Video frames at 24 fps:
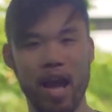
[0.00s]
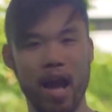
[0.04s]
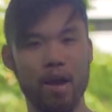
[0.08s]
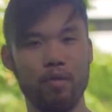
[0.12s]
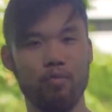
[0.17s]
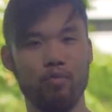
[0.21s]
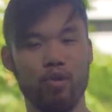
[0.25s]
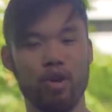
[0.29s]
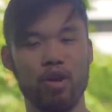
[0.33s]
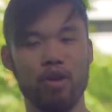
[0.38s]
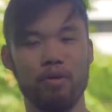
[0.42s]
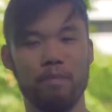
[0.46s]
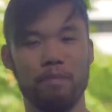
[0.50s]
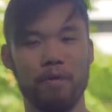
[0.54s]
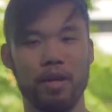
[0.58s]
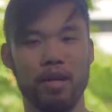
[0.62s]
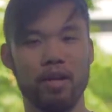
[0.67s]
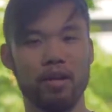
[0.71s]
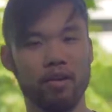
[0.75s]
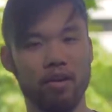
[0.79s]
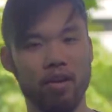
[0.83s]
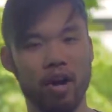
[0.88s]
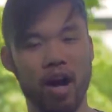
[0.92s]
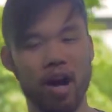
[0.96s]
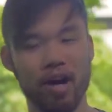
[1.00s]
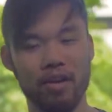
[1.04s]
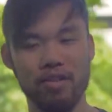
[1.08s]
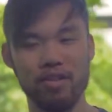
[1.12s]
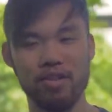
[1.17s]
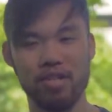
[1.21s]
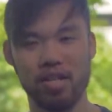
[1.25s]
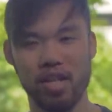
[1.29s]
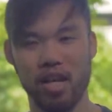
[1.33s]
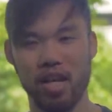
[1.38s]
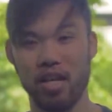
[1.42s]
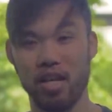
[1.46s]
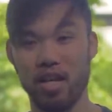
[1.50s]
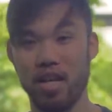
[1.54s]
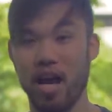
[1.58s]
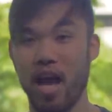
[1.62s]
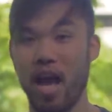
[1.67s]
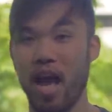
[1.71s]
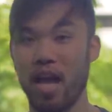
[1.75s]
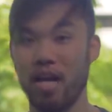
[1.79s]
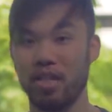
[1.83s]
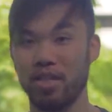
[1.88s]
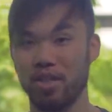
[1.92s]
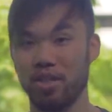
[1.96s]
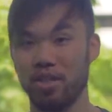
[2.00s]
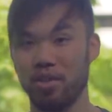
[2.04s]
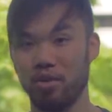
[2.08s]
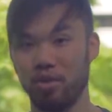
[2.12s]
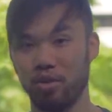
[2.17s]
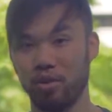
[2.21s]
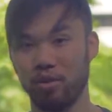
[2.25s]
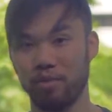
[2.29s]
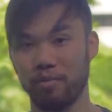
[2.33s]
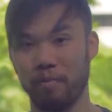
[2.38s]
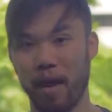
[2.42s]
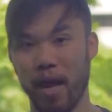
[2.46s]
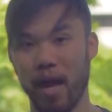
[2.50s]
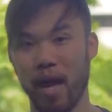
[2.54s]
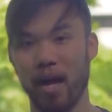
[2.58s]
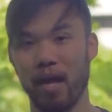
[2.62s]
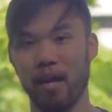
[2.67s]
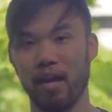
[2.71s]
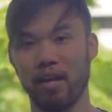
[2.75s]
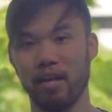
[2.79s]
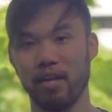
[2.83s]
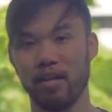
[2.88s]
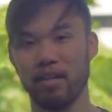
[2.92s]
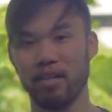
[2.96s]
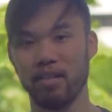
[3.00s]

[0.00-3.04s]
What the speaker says: and reappear on the scene as an old man.